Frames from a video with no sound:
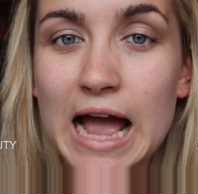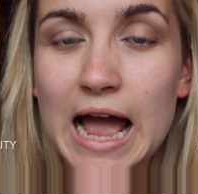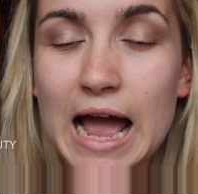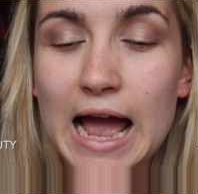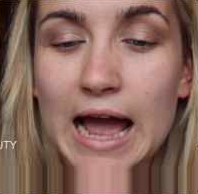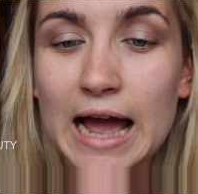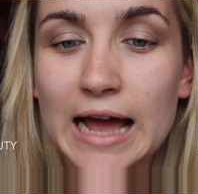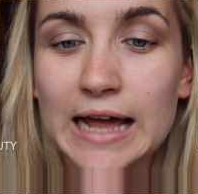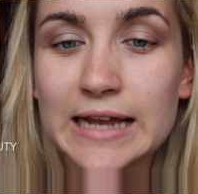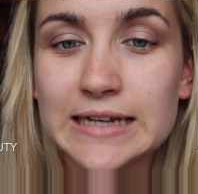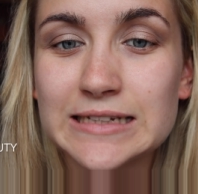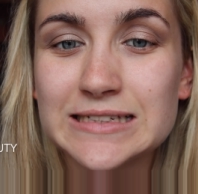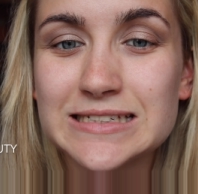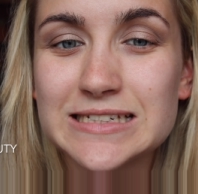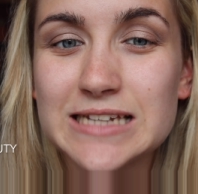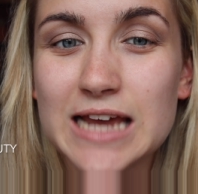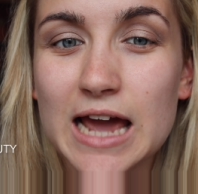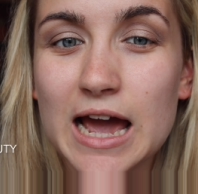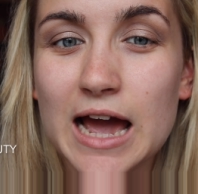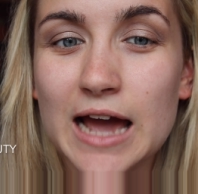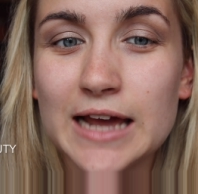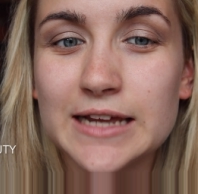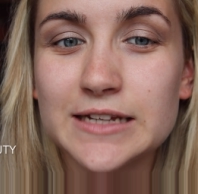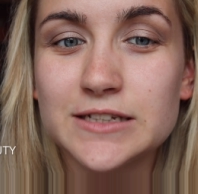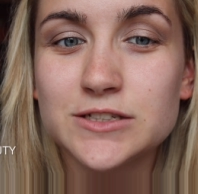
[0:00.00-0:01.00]
and
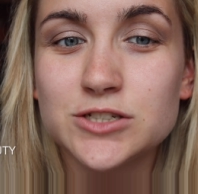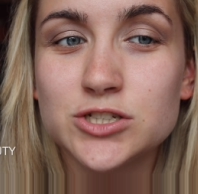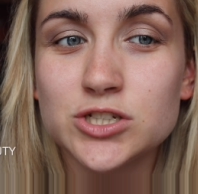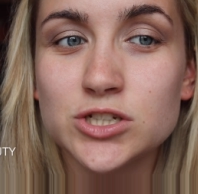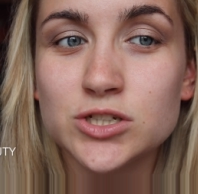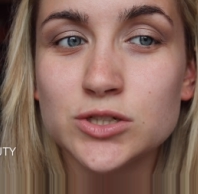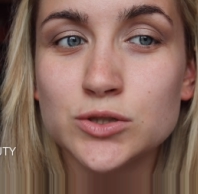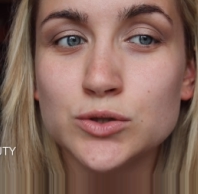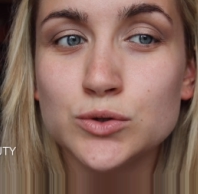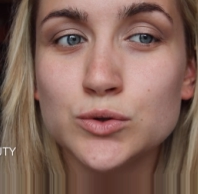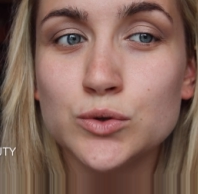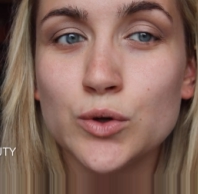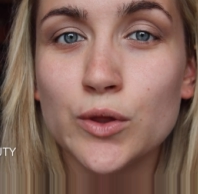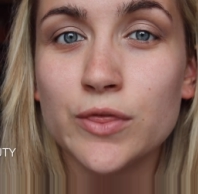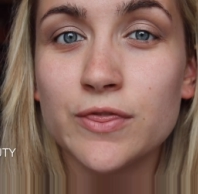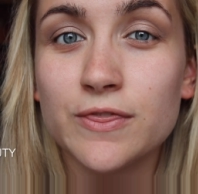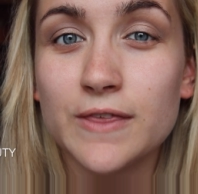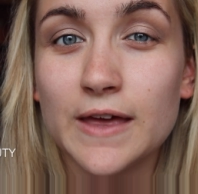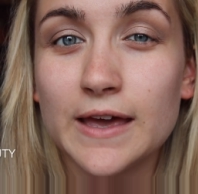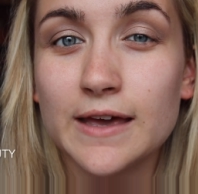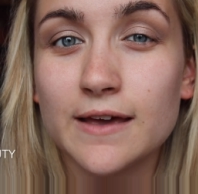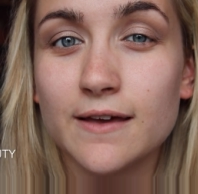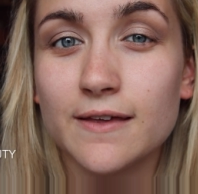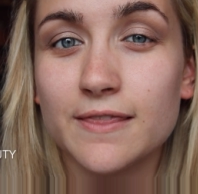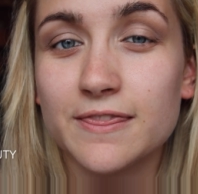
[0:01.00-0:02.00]
I do
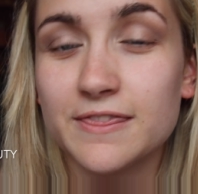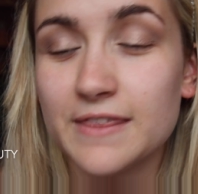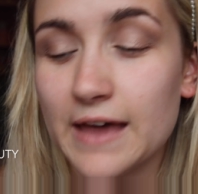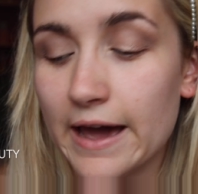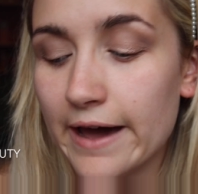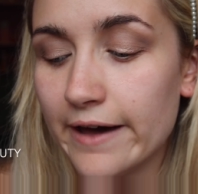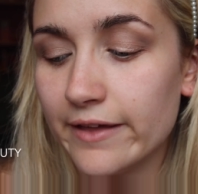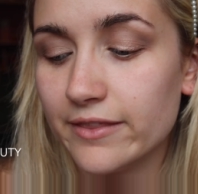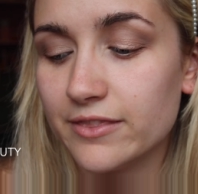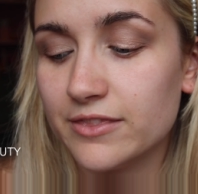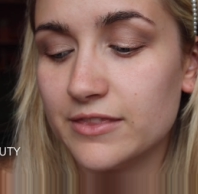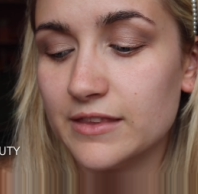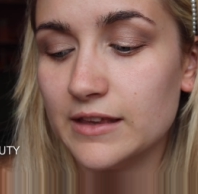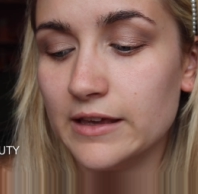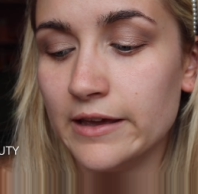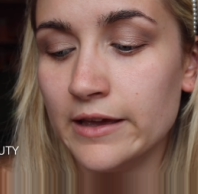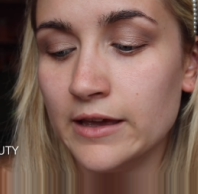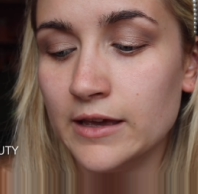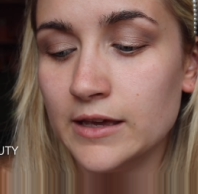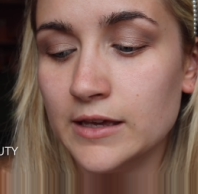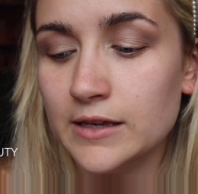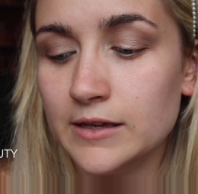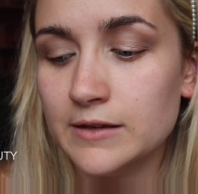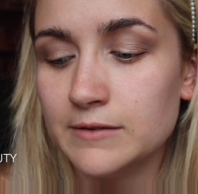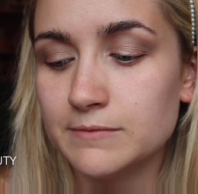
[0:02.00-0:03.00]
think that
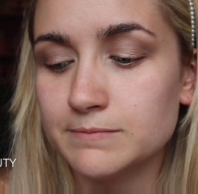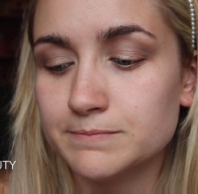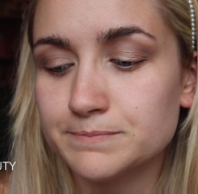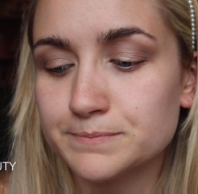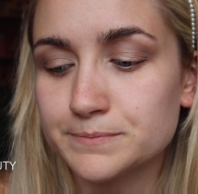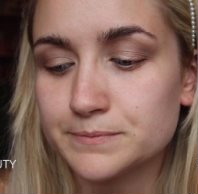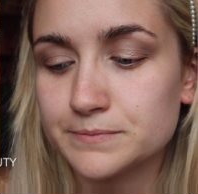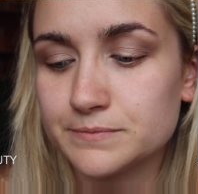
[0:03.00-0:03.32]
the